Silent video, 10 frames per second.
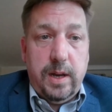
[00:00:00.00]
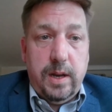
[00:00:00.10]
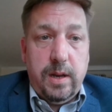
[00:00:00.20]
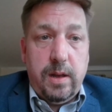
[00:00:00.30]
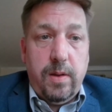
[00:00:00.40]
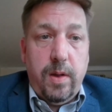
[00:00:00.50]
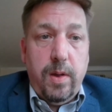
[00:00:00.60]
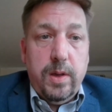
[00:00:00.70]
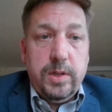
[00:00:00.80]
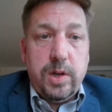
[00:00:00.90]
And
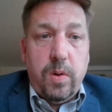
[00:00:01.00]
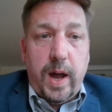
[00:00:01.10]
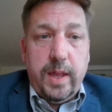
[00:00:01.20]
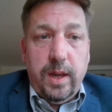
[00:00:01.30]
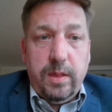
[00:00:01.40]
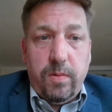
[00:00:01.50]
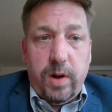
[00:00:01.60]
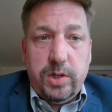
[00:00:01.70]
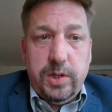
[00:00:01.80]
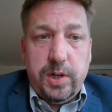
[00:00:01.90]
so I think the
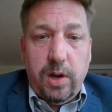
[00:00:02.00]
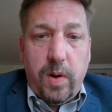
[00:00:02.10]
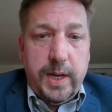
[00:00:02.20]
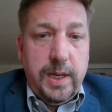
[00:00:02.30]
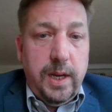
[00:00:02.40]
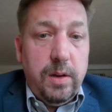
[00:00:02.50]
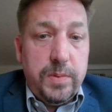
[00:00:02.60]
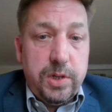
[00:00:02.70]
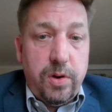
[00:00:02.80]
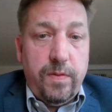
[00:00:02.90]
Russians are quite keen
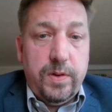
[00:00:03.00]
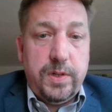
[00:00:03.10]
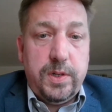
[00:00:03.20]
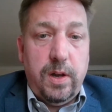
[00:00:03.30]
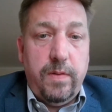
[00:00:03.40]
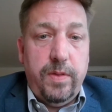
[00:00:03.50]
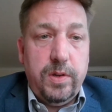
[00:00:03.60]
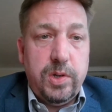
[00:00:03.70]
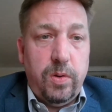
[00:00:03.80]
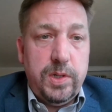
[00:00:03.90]
observers of
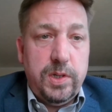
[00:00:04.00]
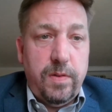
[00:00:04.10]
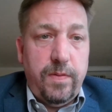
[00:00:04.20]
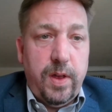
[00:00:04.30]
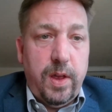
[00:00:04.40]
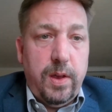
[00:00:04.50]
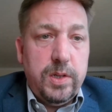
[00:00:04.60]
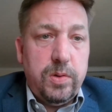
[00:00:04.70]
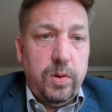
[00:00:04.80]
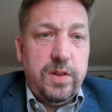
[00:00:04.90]
the sorts
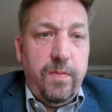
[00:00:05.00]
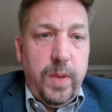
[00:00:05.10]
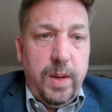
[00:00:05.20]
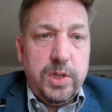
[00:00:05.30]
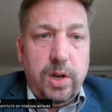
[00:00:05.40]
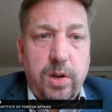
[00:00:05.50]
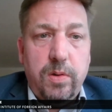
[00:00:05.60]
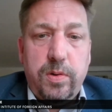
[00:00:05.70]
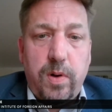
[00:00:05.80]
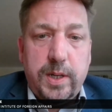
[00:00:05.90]
of memes that
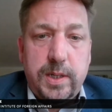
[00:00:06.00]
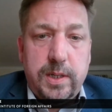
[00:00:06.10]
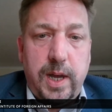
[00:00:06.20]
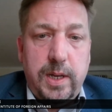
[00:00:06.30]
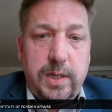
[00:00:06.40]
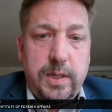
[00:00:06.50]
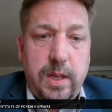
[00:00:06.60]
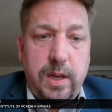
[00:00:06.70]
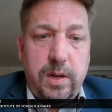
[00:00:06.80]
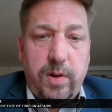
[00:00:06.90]
go through our societies,
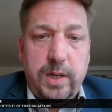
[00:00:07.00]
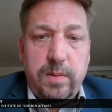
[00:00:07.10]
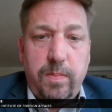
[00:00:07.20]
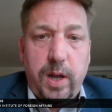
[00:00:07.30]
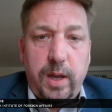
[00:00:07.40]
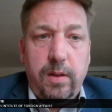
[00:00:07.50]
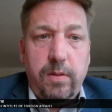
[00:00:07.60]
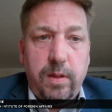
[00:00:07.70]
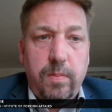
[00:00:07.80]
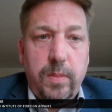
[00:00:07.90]
and they try to plug
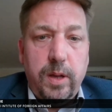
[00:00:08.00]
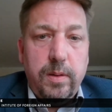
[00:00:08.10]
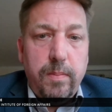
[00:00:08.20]
into them.